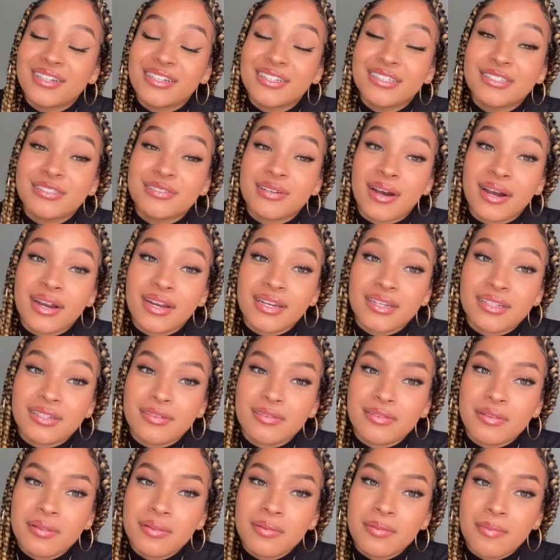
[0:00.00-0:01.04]
try to do
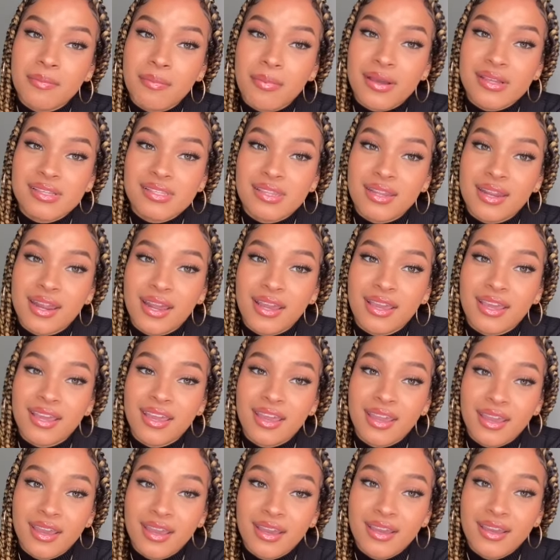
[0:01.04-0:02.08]
them the best that I
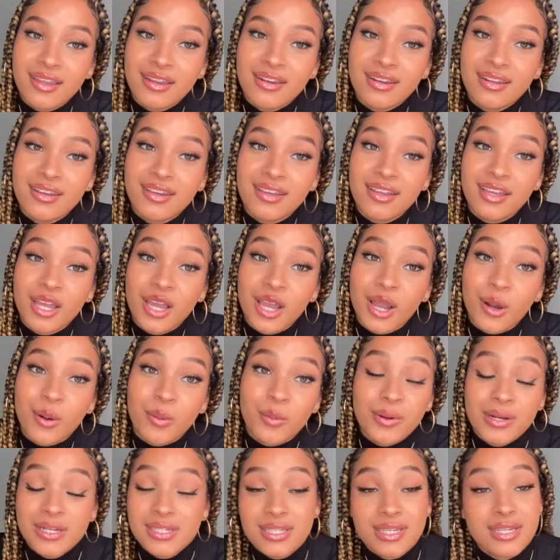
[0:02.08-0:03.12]
can. And
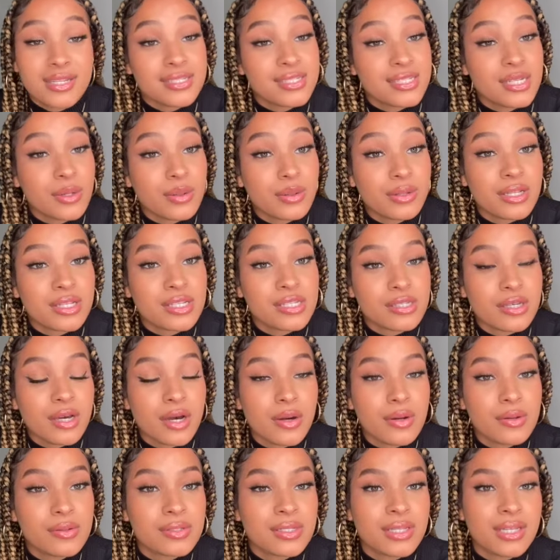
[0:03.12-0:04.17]
we're just gonna see where this
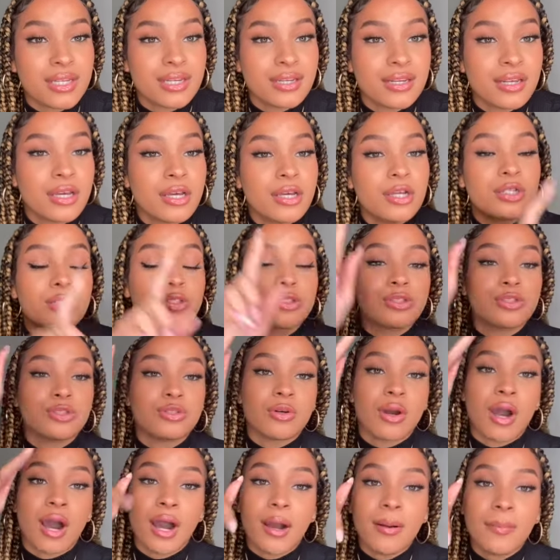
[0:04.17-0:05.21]
goes and
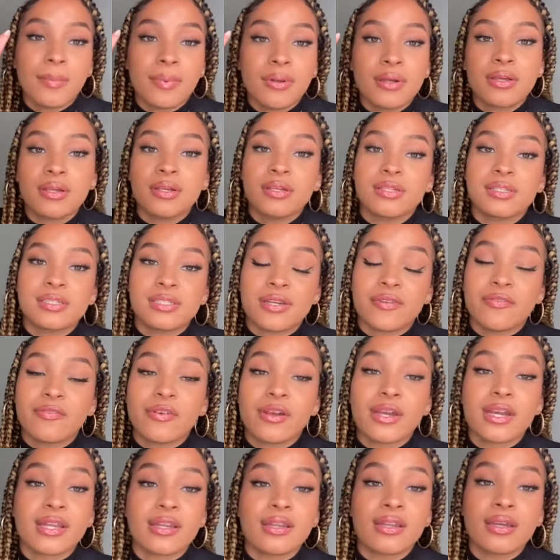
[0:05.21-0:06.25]
drop
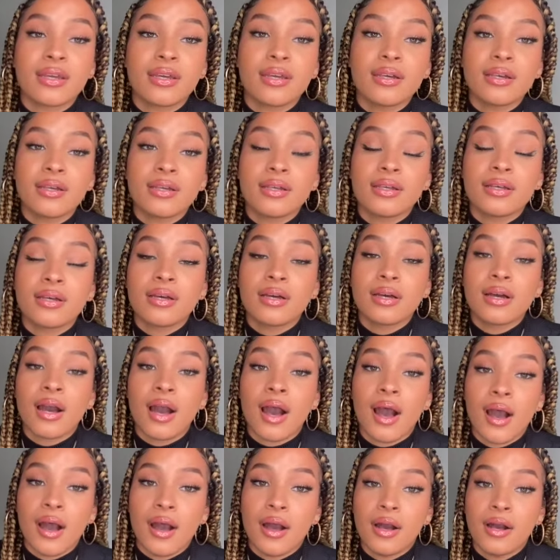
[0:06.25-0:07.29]
different
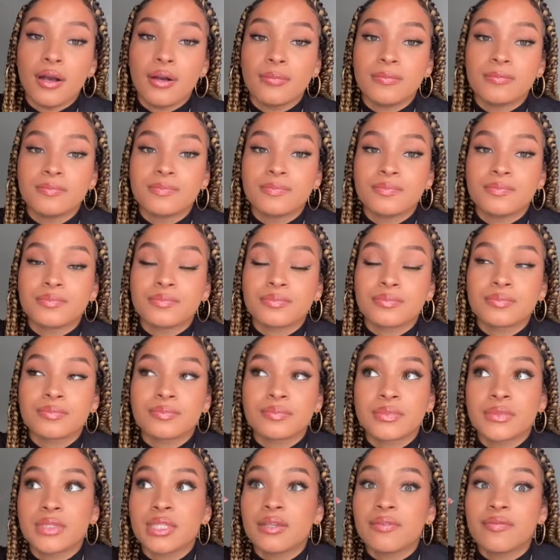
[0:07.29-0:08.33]
um,
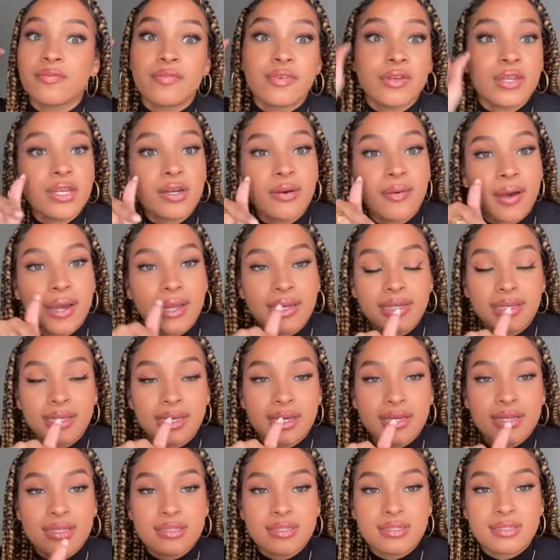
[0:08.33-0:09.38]
video
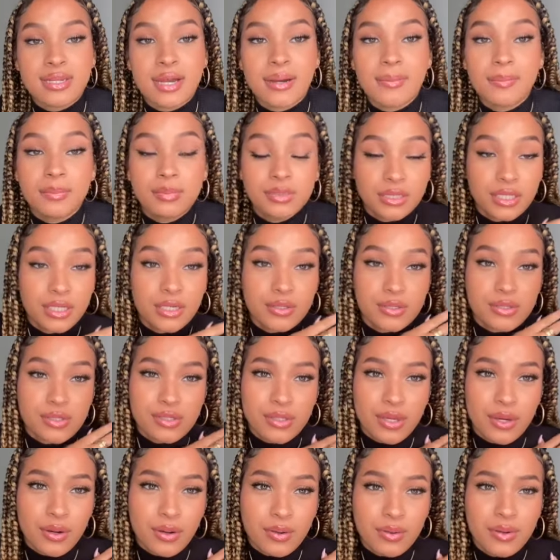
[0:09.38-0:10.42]
ideas down below
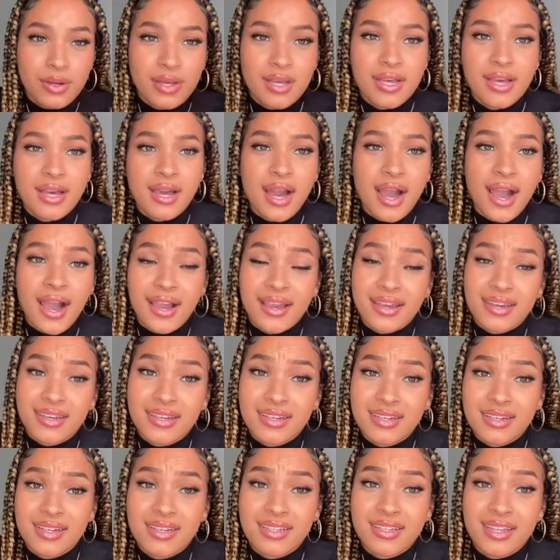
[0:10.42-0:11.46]
so I
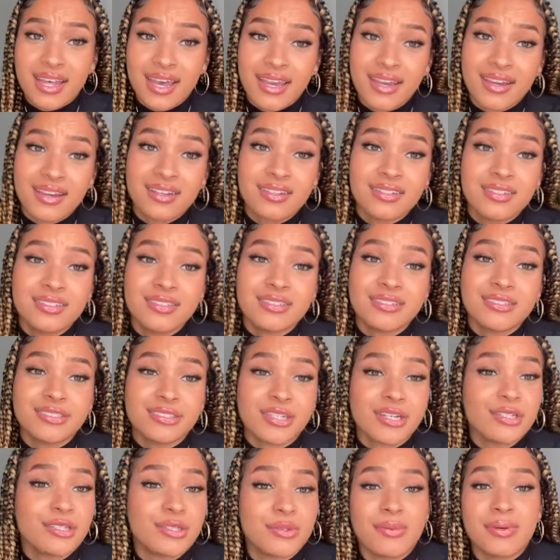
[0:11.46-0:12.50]
could like
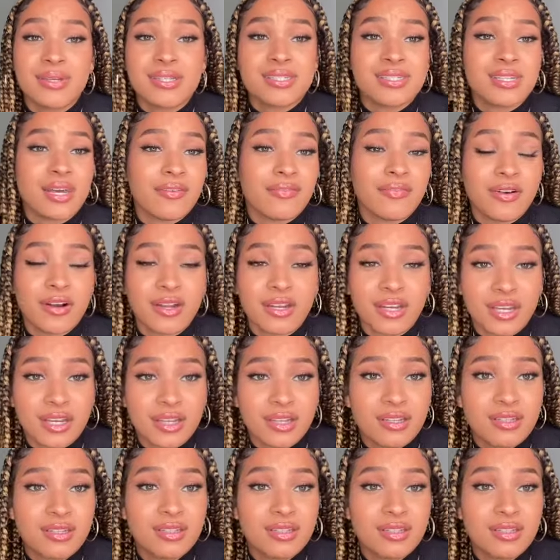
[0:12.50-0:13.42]
start doing stuff on a